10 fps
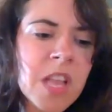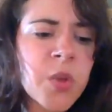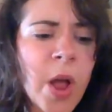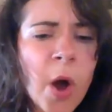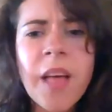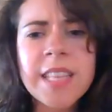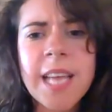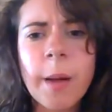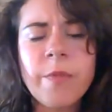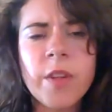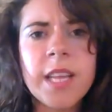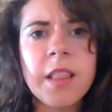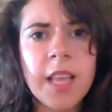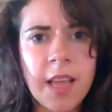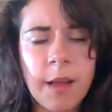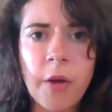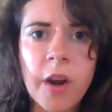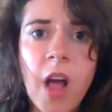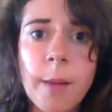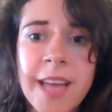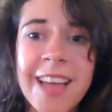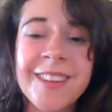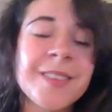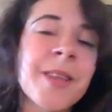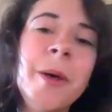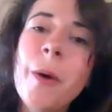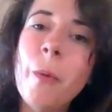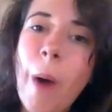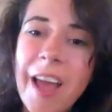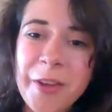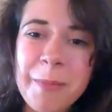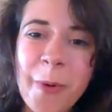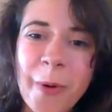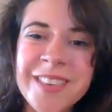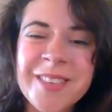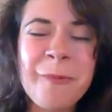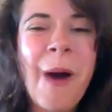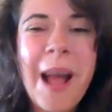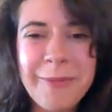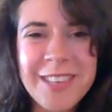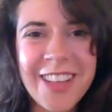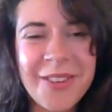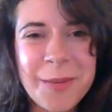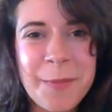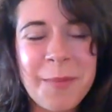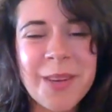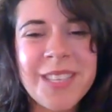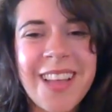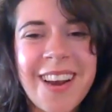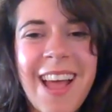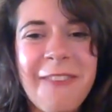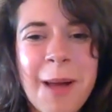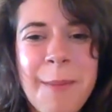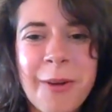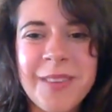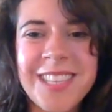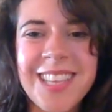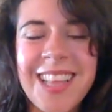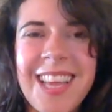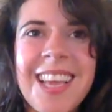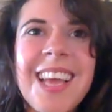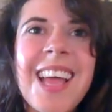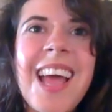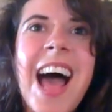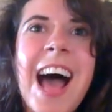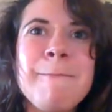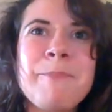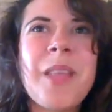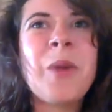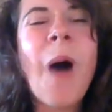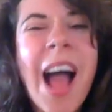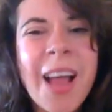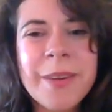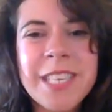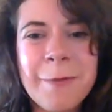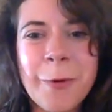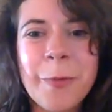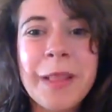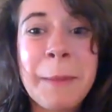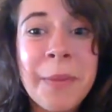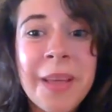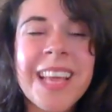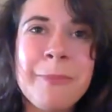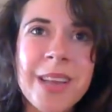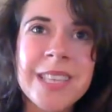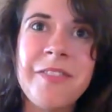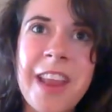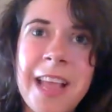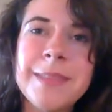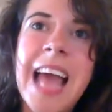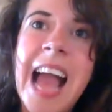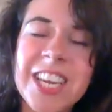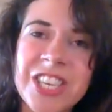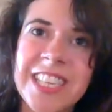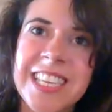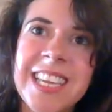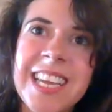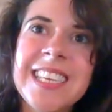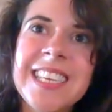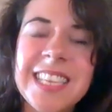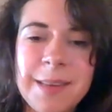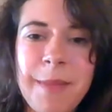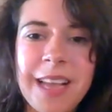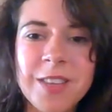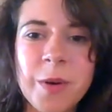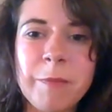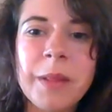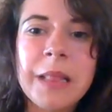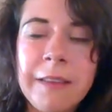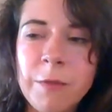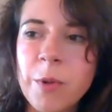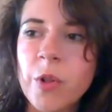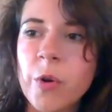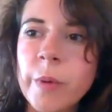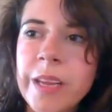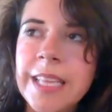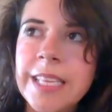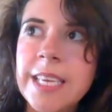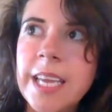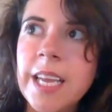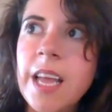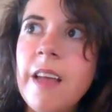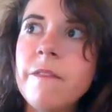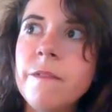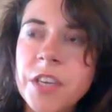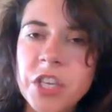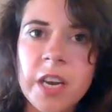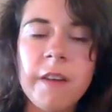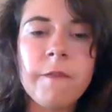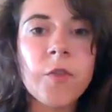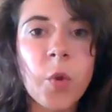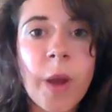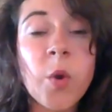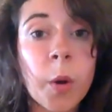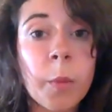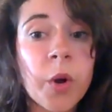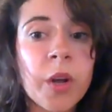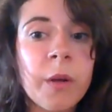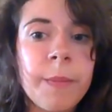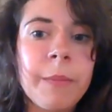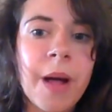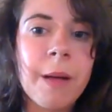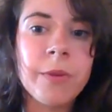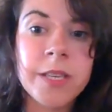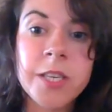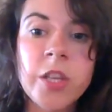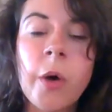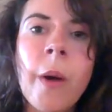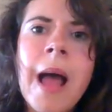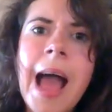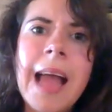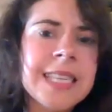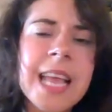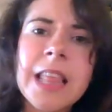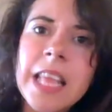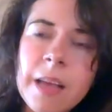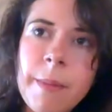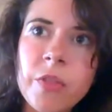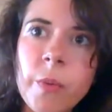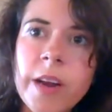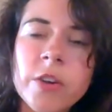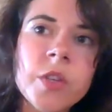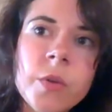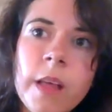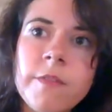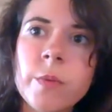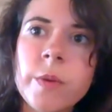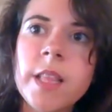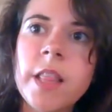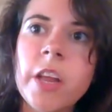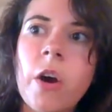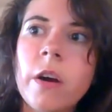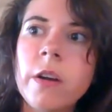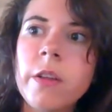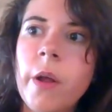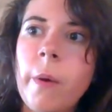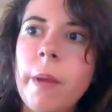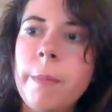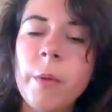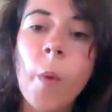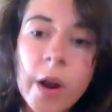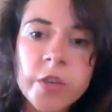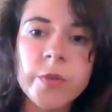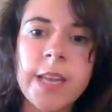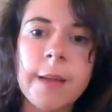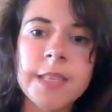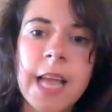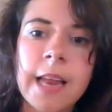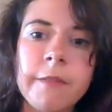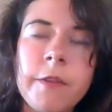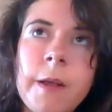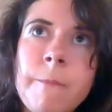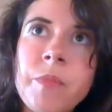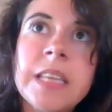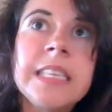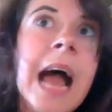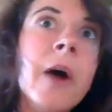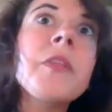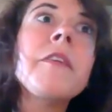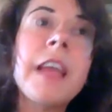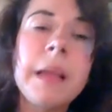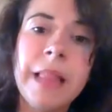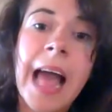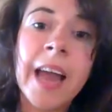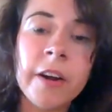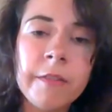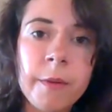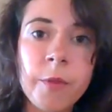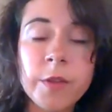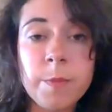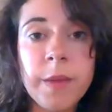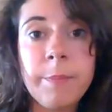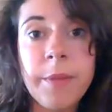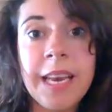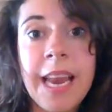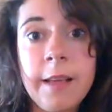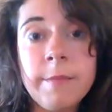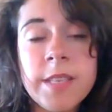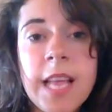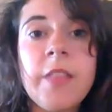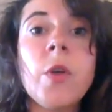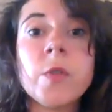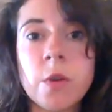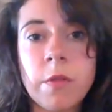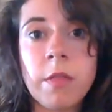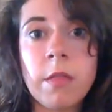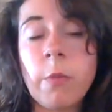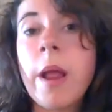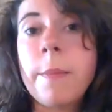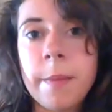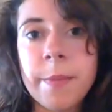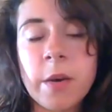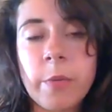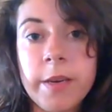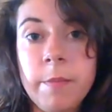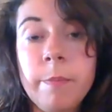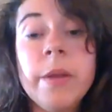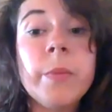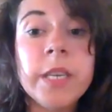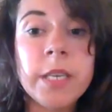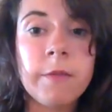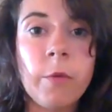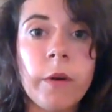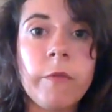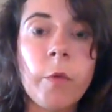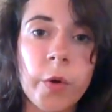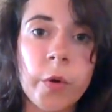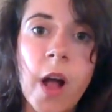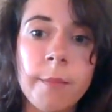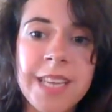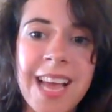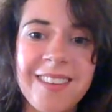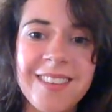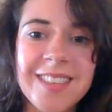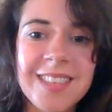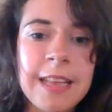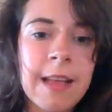So I hope that's helpful in thinking about comp titles, why they're important, why we tell you to pick books that have come out recently, and why reaching for really big, impressive names actually doesn't make a sort of believable or realistic vision for the way your book could be published. So I'd say think about the writers you love to read that are, maybe 1 or 2 steps kind of down the fame ladder from those big names, and those are the right people to be reaching for your comp titles.